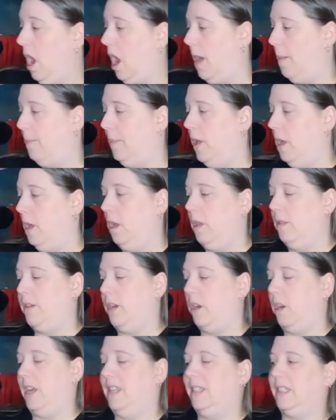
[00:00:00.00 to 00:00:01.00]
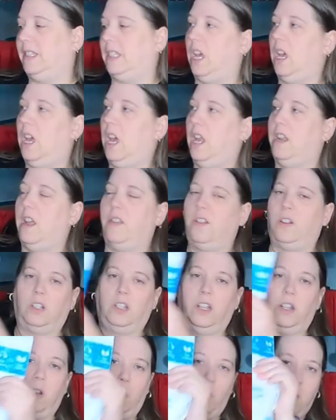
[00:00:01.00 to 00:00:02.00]
Um, there is another
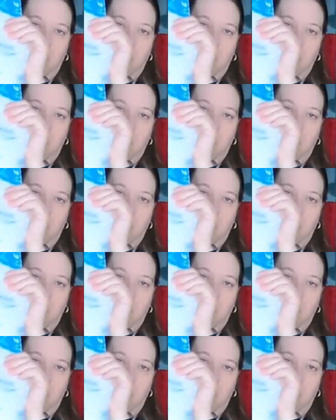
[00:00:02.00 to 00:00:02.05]
little